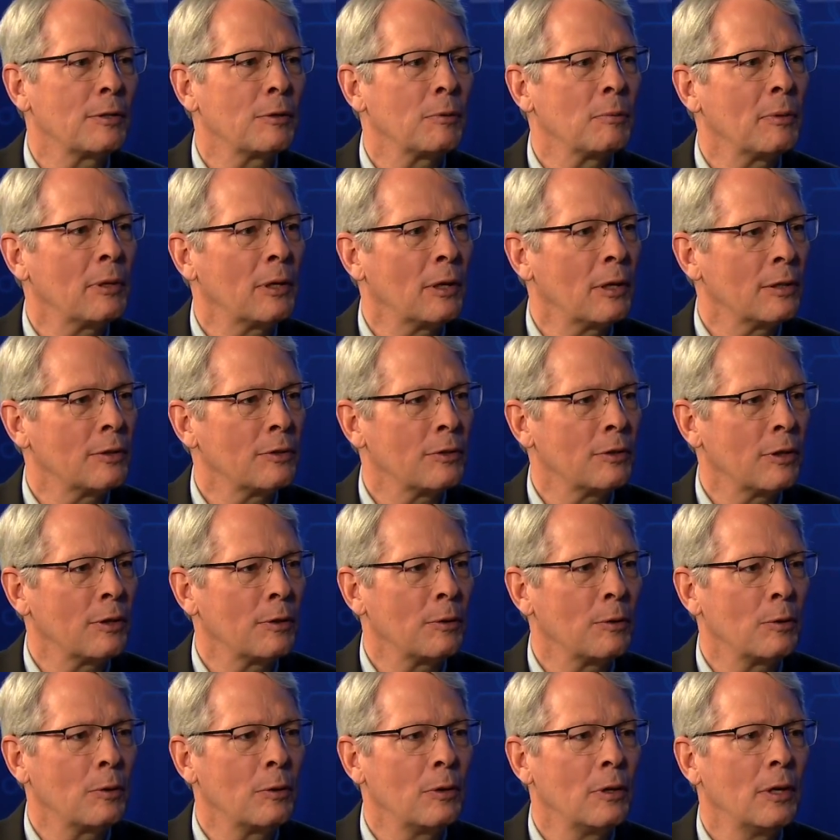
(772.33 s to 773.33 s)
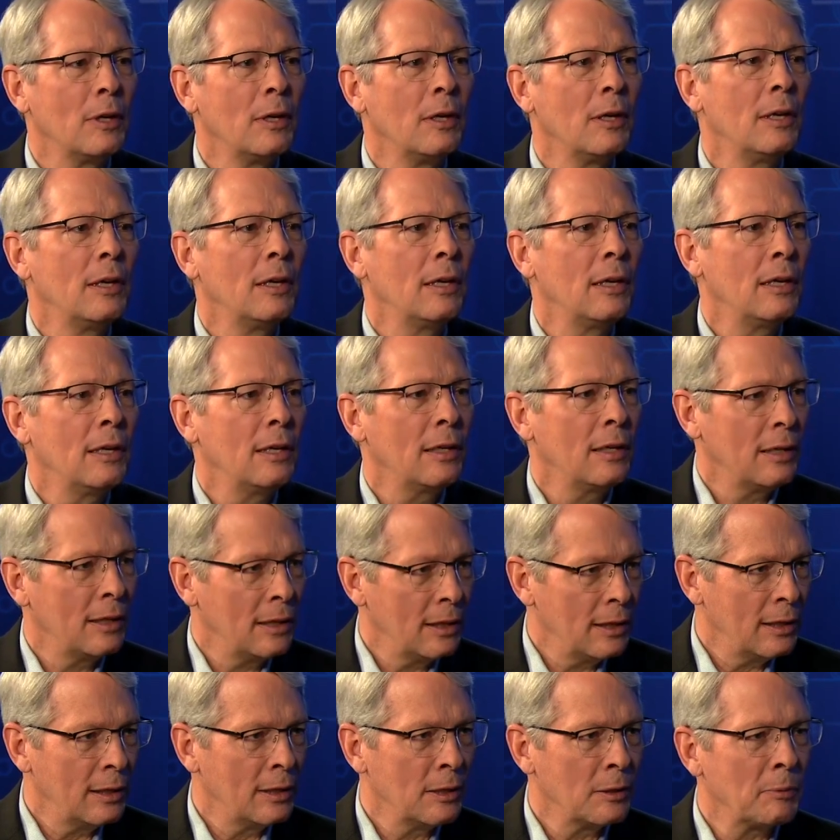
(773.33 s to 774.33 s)
but also
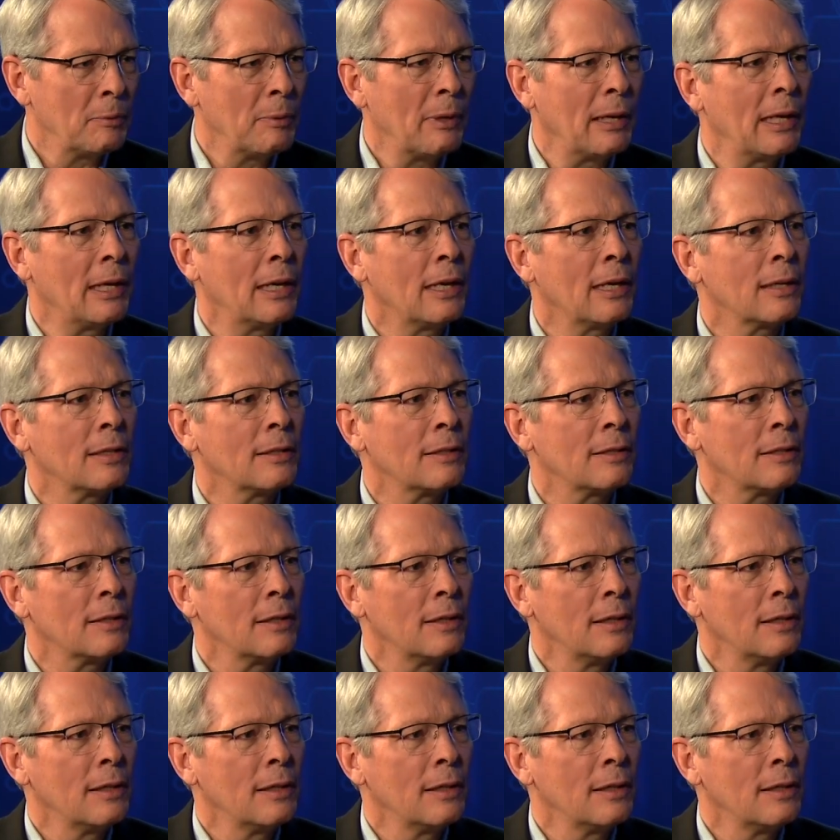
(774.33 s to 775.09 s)
Hispanics,